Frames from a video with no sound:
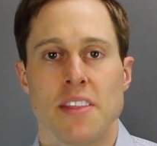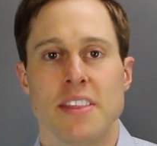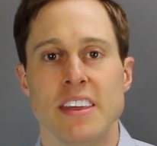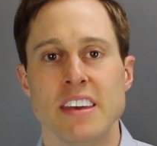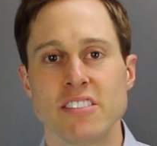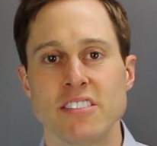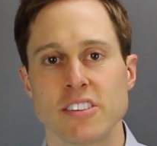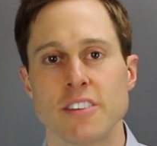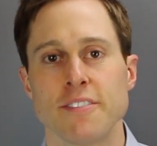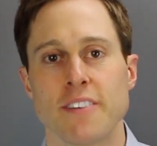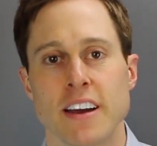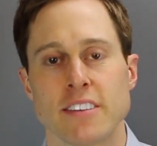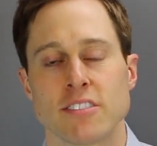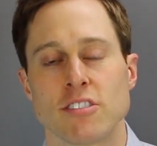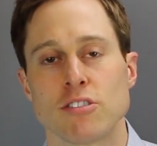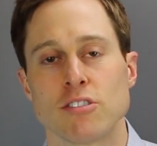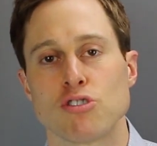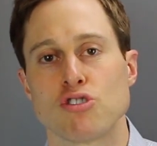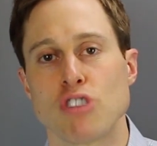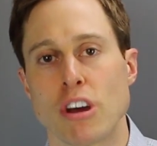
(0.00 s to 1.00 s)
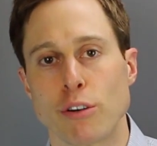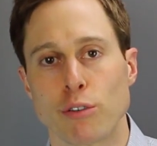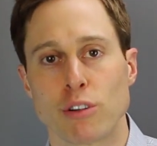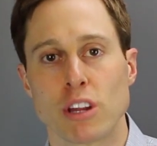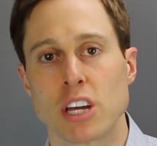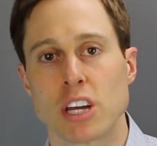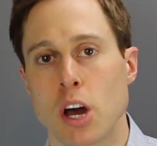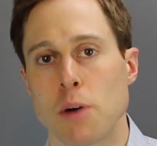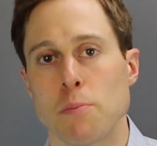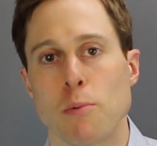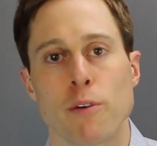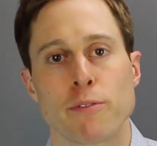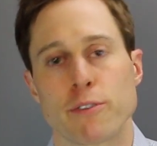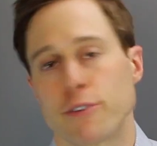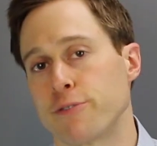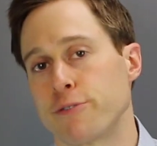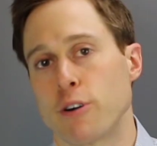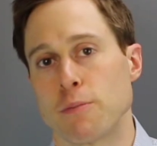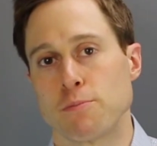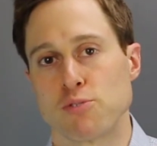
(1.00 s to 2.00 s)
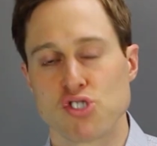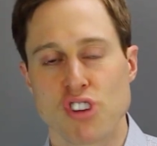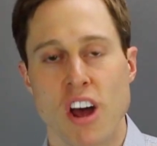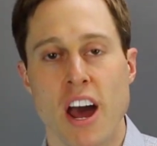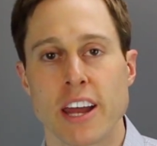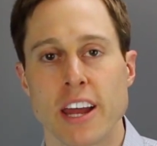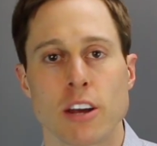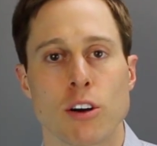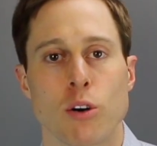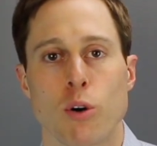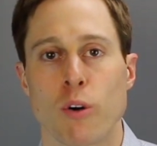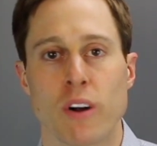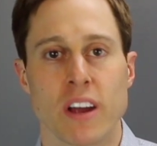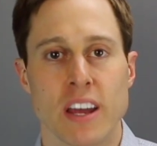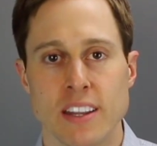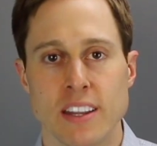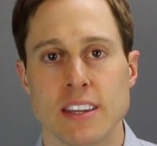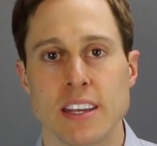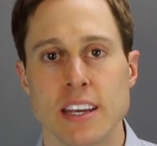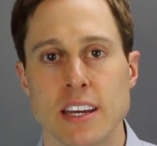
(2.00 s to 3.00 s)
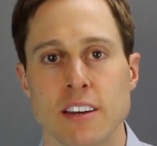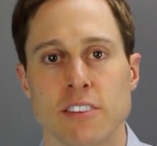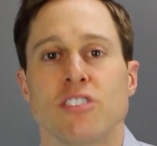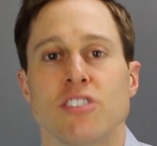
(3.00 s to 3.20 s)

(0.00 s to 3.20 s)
These devices generally come over from China or India.